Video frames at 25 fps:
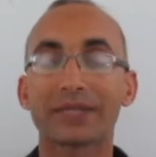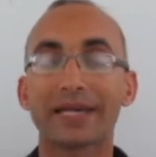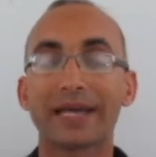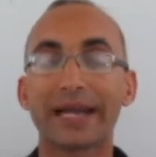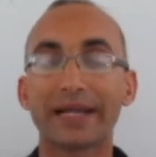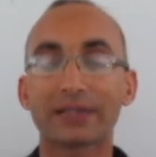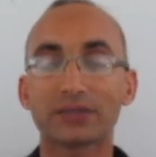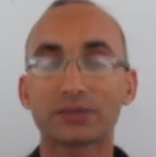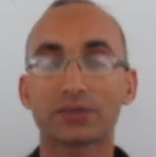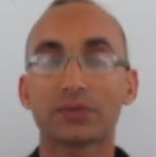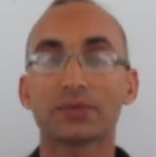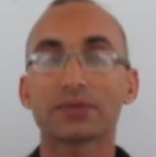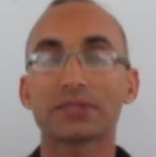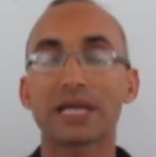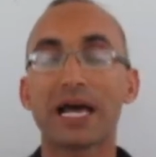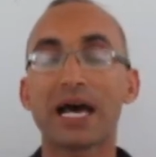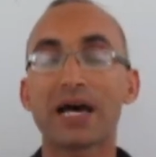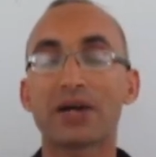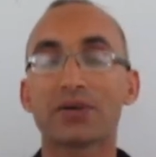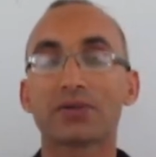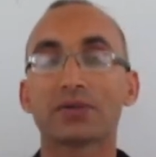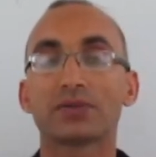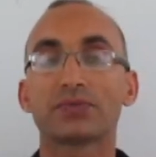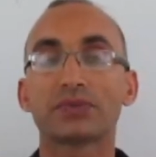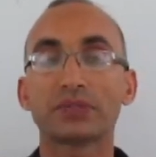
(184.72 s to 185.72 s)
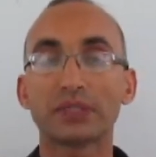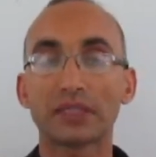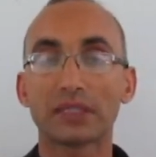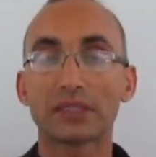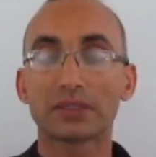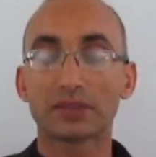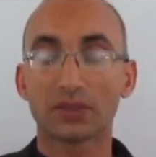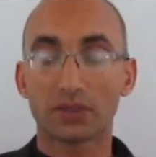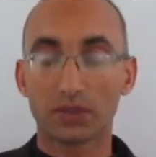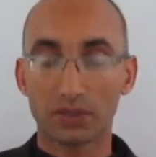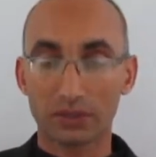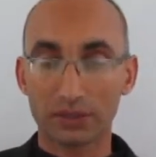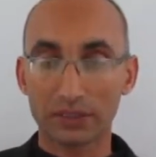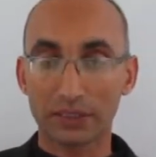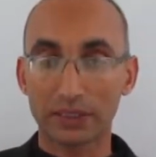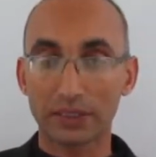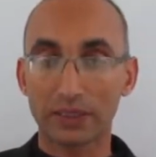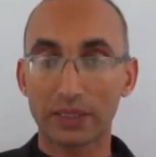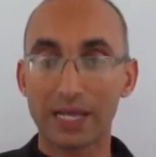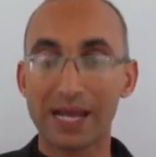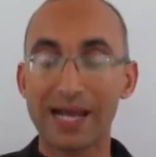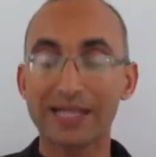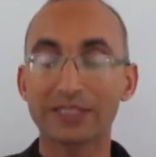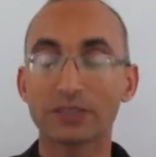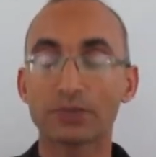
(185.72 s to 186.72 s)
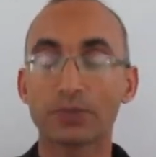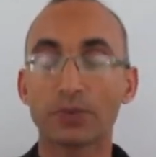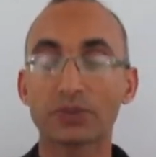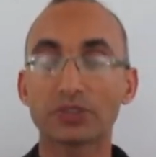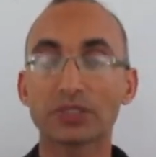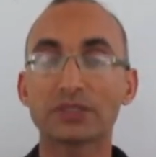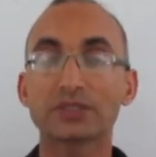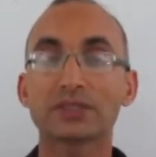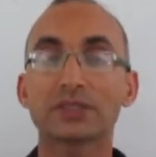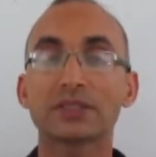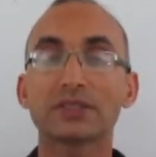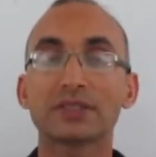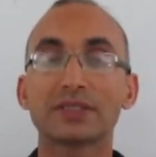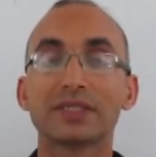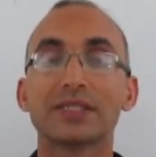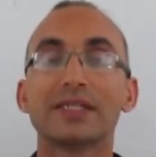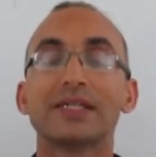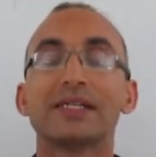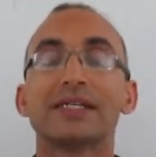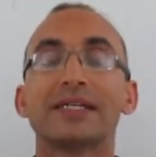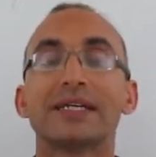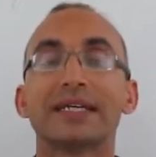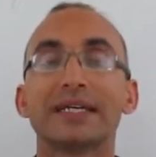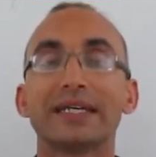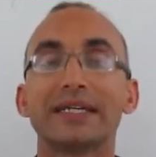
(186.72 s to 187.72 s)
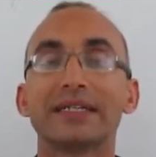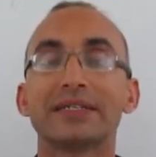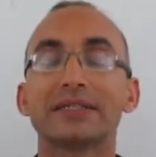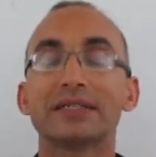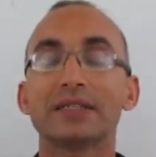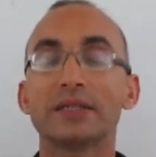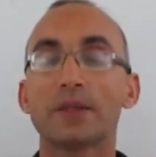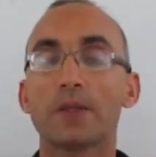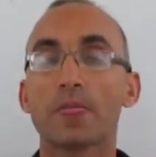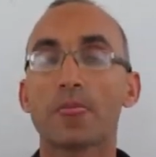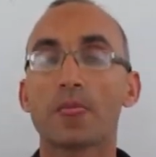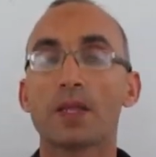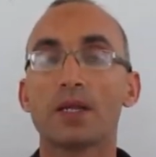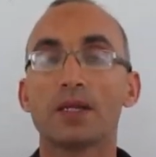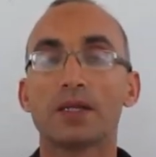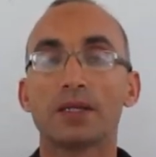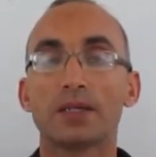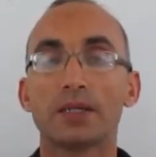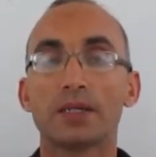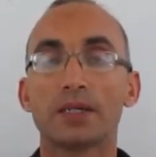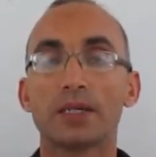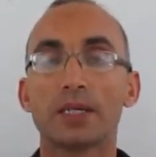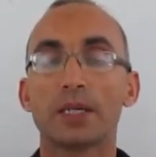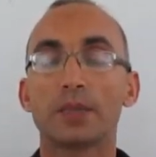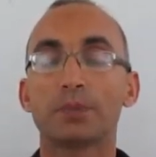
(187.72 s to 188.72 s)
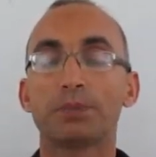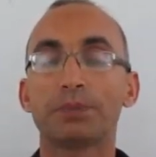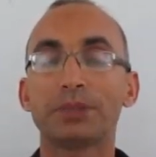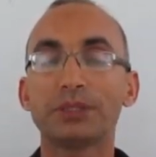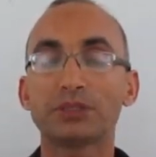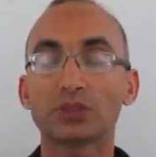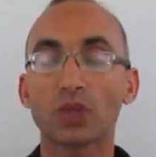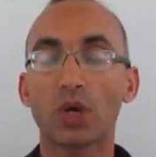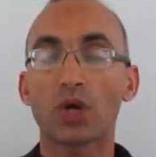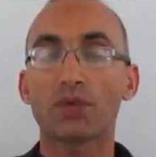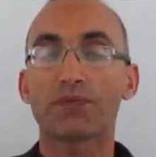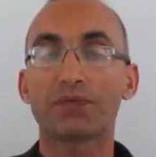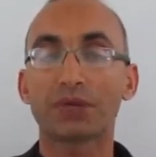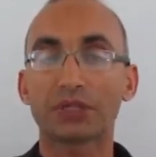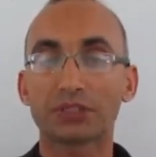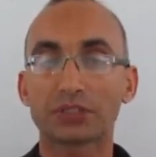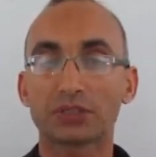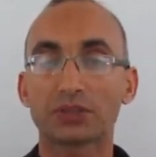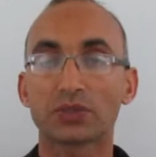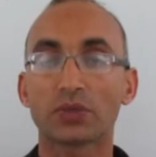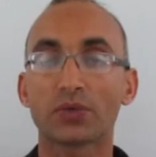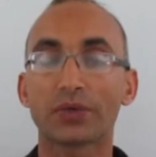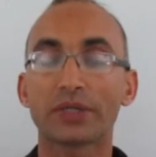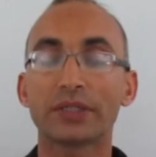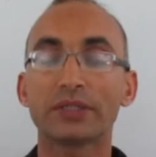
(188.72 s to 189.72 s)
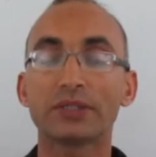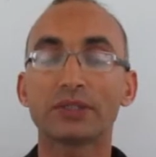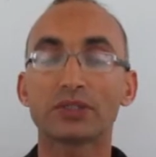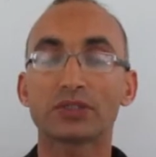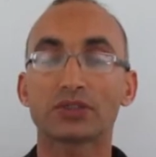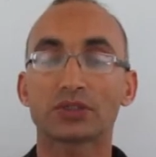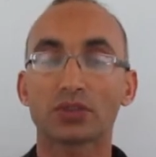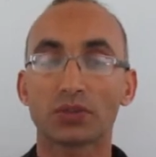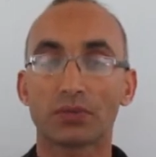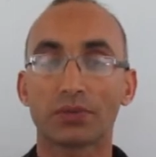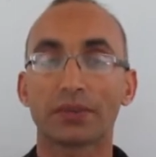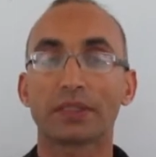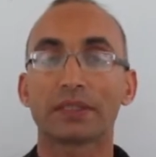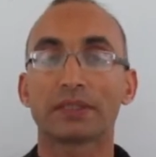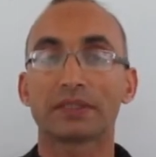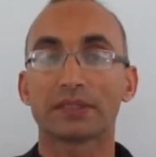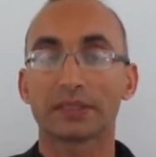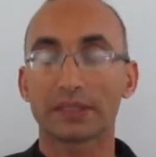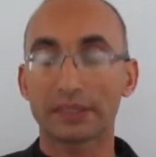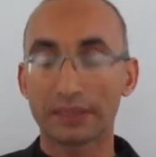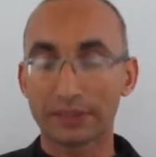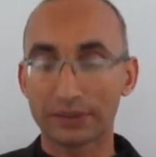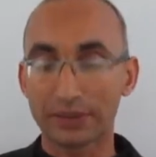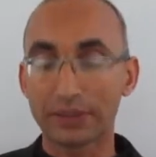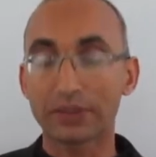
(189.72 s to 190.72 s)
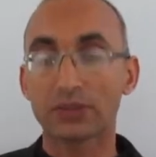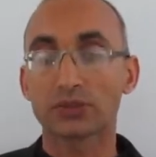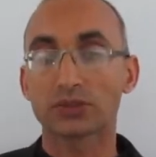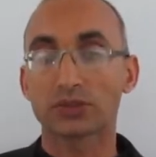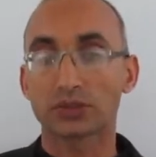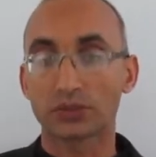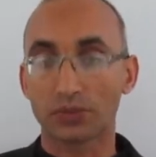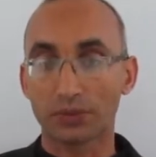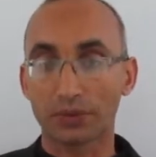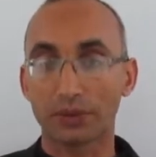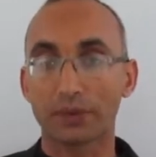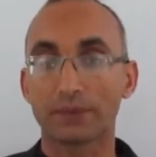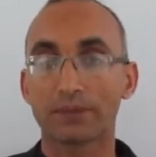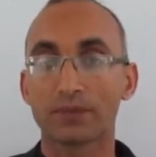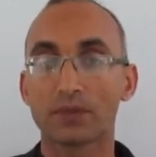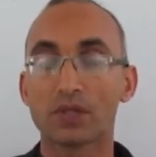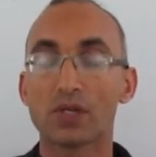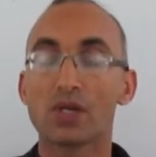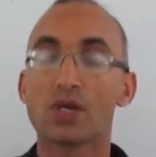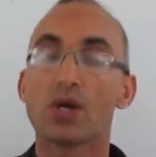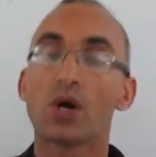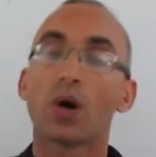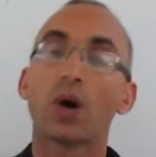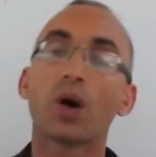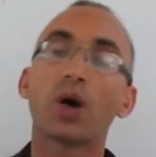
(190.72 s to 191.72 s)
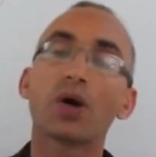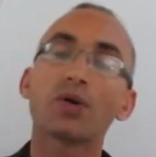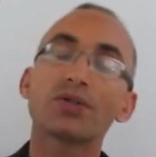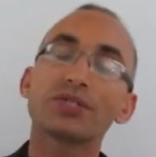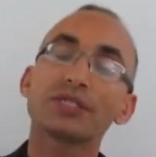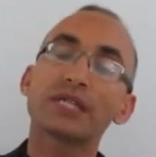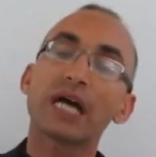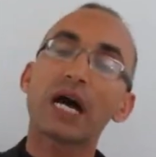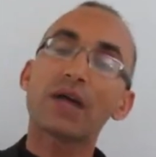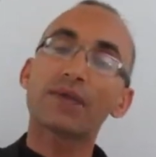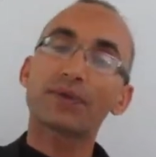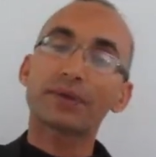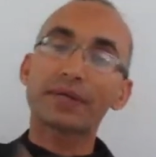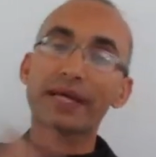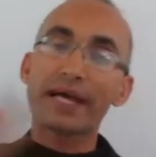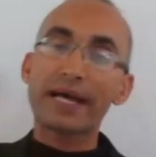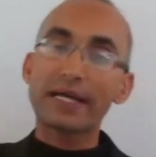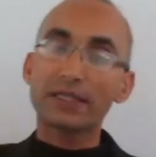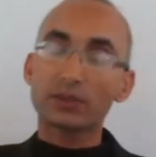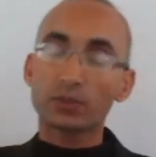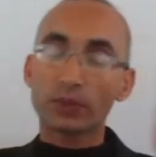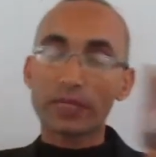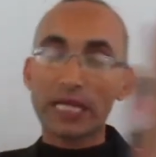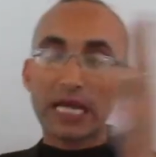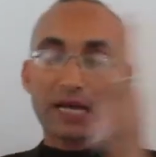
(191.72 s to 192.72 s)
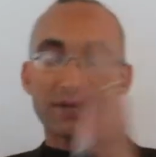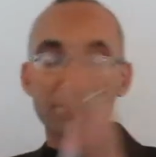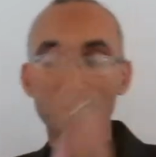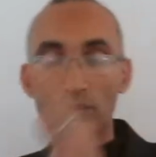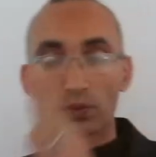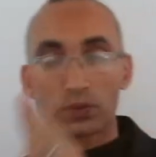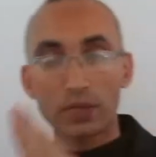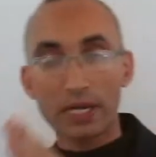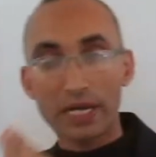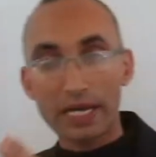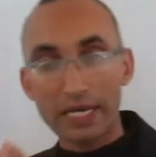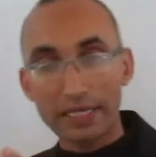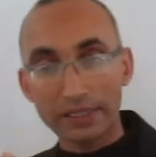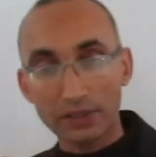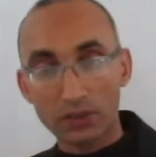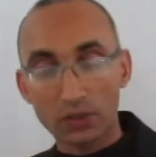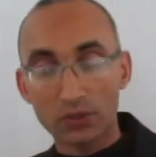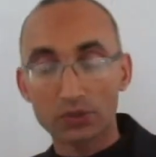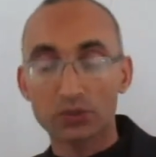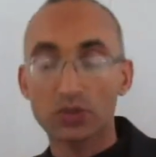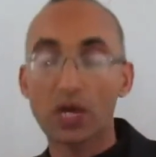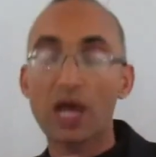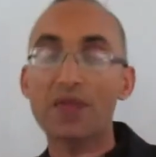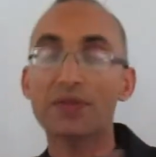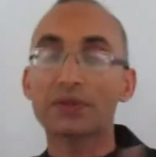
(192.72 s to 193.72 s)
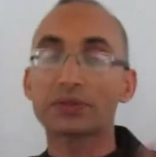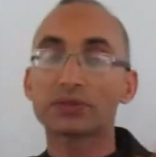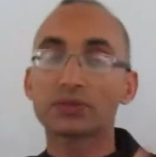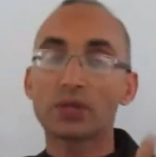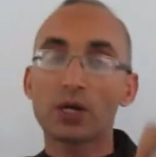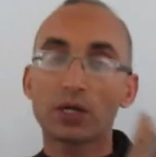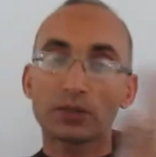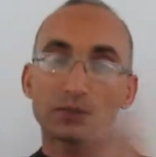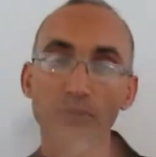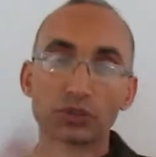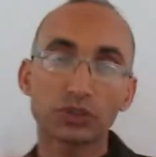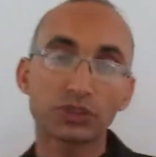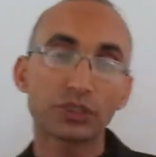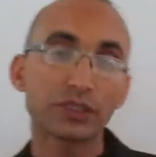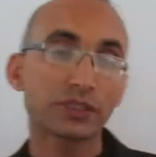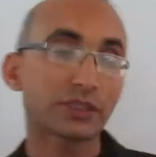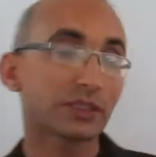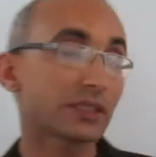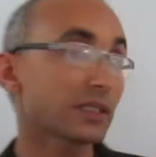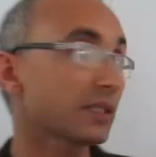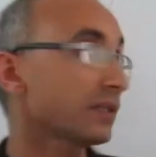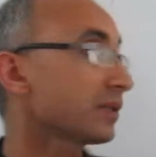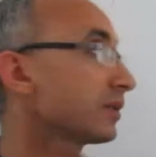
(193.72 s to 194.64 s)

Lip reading: characters are revealed, and presented in a piece of fiction or in a story, in a story. On the other hand, we have the way, or the other term, which is